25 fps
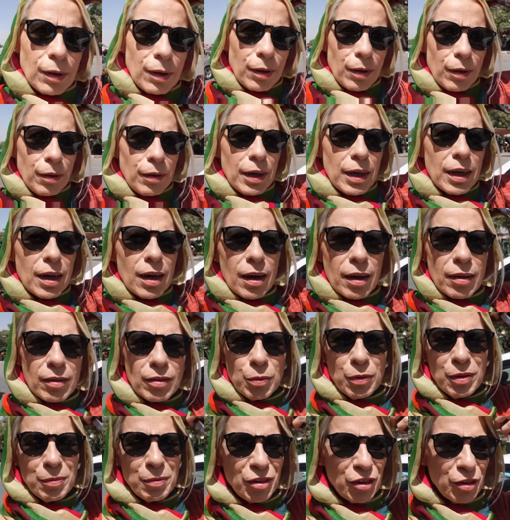All right, guys. So
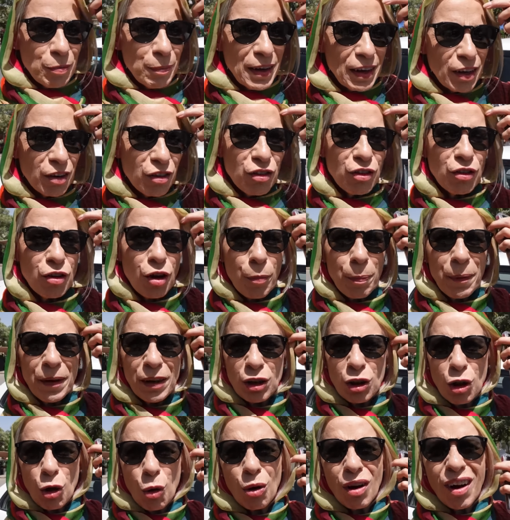we just made a stop in
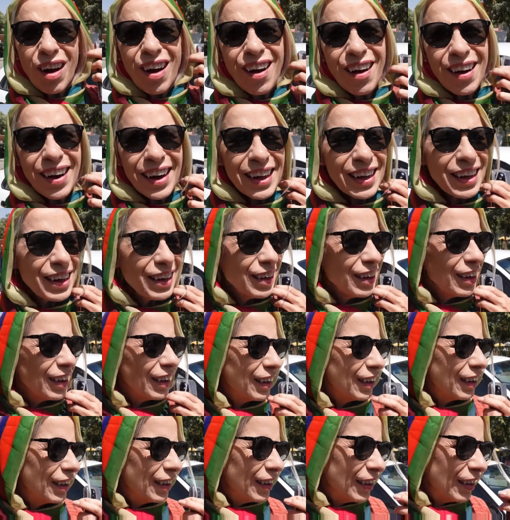Logar here.
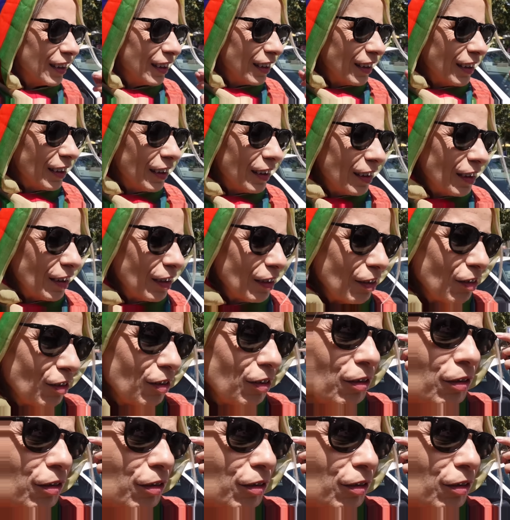So